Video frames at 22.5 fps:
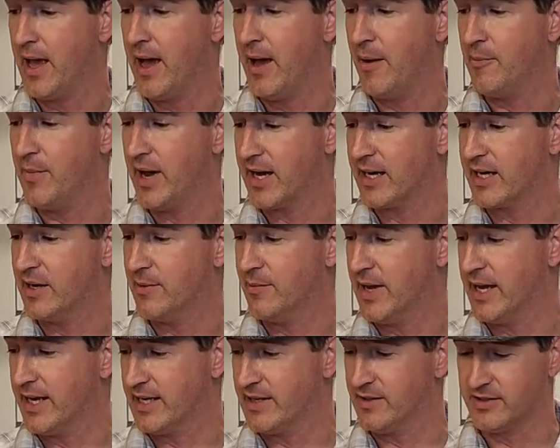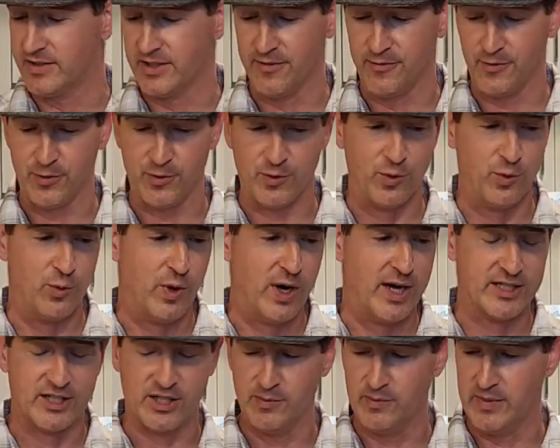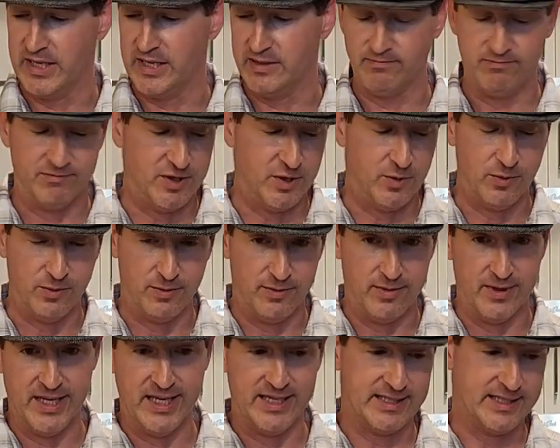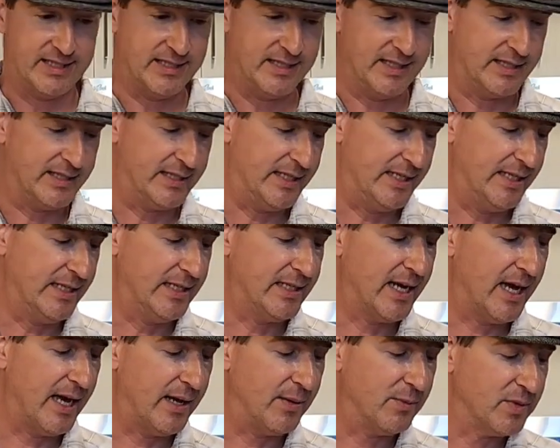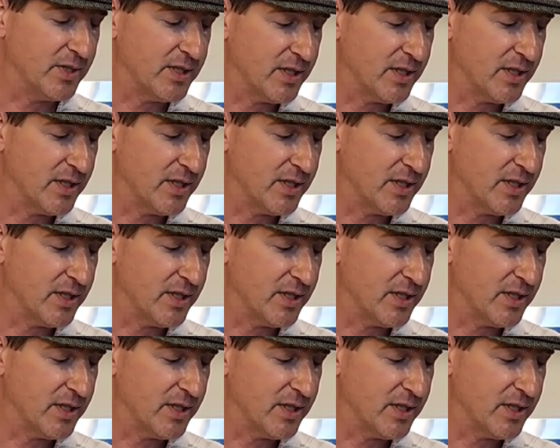Not going to make you suffer through watching me do this 16 times.